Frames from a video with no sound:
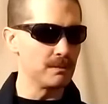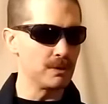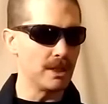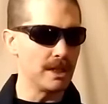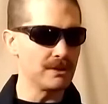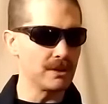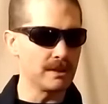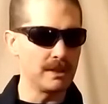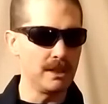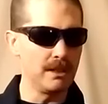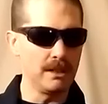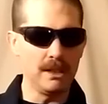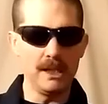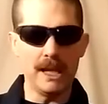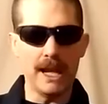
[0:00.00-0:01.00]
in the projects,
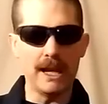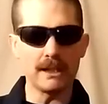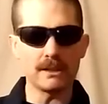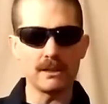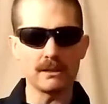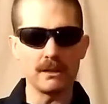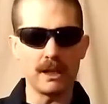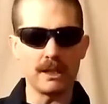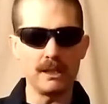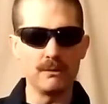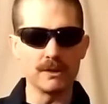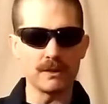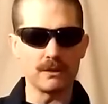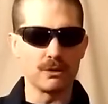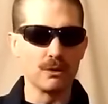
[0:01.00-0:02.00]
he, he acted like he
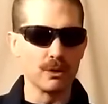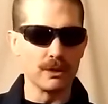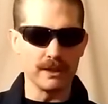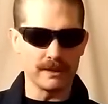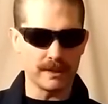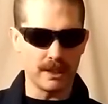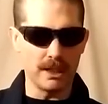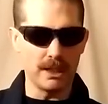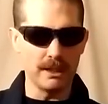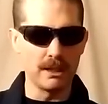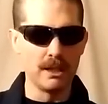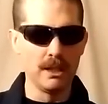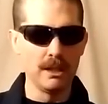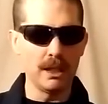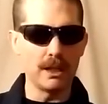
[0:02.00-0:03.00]
was a tourist guide
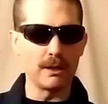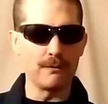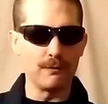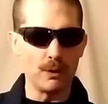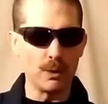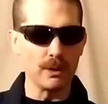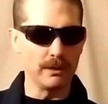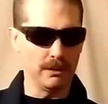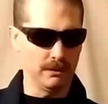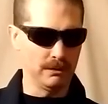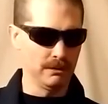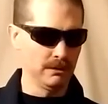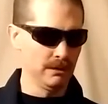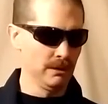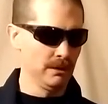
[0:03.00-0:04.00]
and a foreigner.
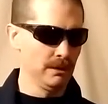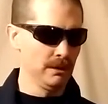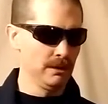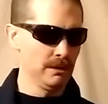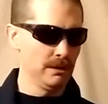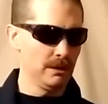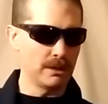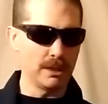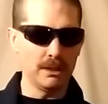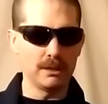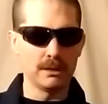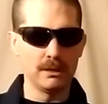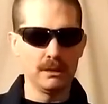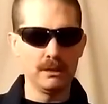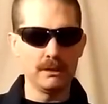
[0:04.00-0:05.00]
Okay?
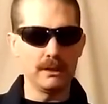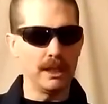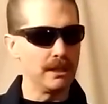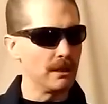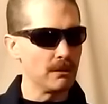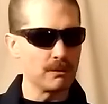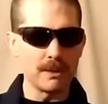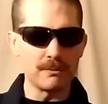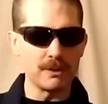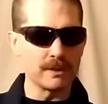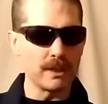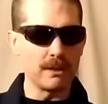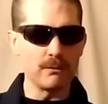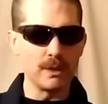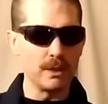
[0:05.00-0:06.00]
They don't
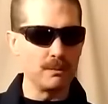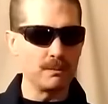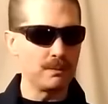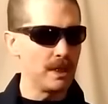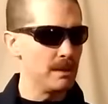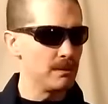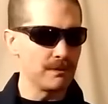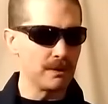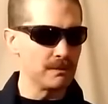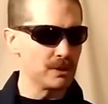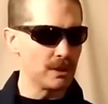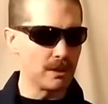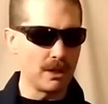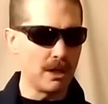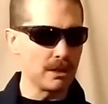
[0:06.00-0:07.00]
represent real people from
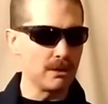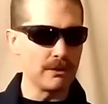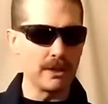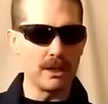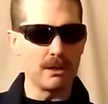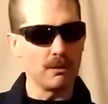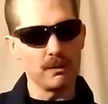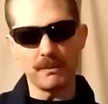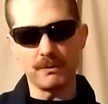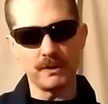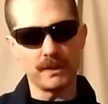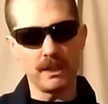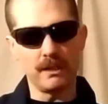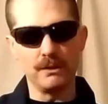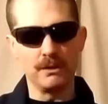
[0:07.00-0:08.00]
Chicago. They don't
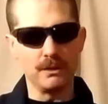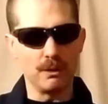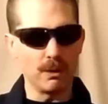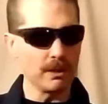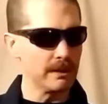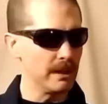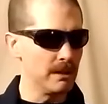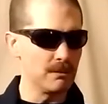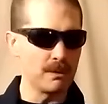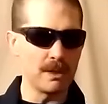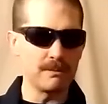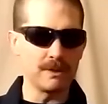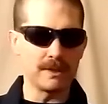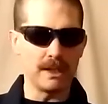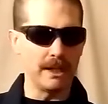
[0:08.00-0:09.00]
represent New York. They don't
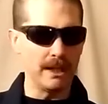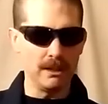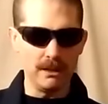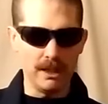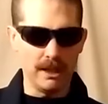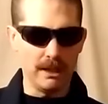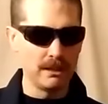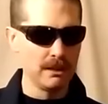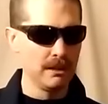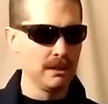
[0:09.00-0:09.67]
represent LA.